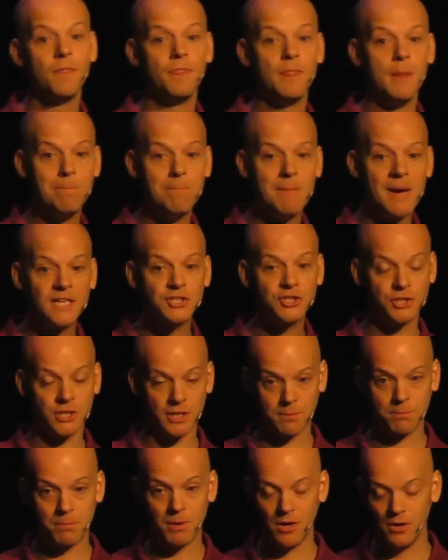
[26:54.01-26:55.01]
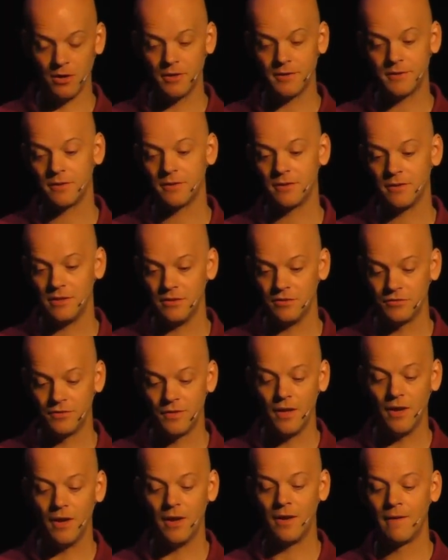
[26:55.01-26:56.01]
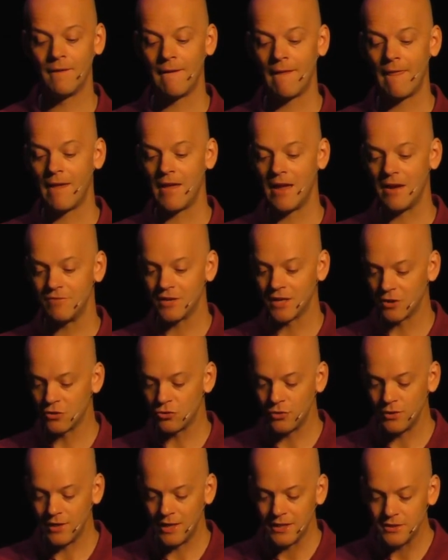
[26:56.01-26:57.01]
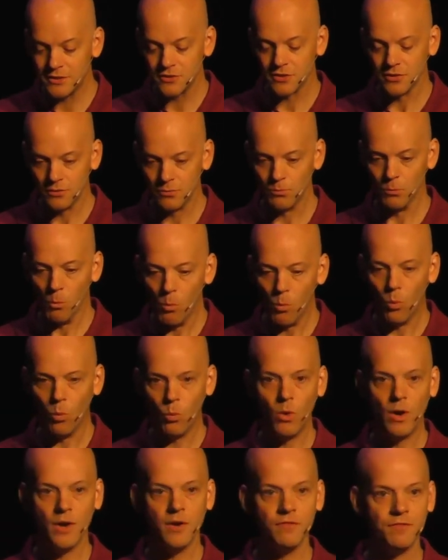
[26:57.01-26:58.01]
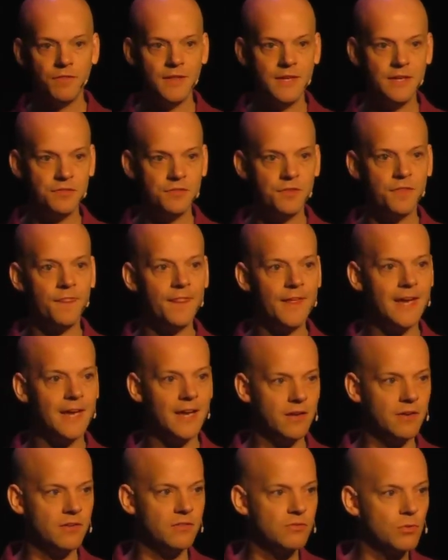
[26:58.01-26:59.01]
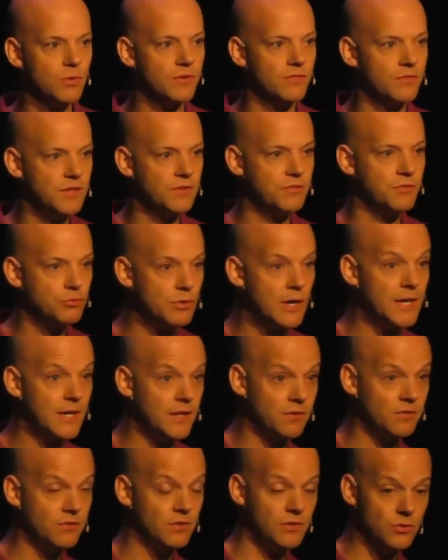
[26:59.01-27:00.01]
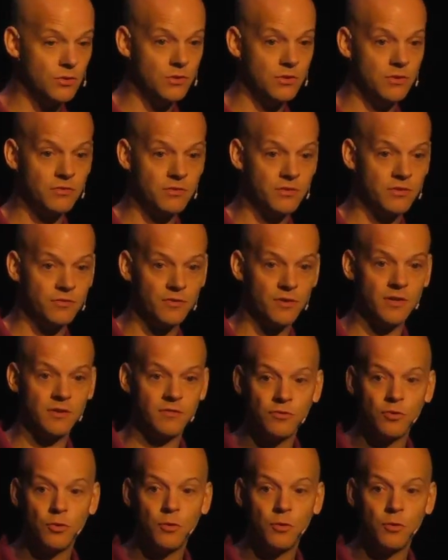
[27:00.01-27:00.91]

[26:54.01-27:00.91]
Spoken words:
The magic part is that having created one of these things, one of these arrays in your user-defined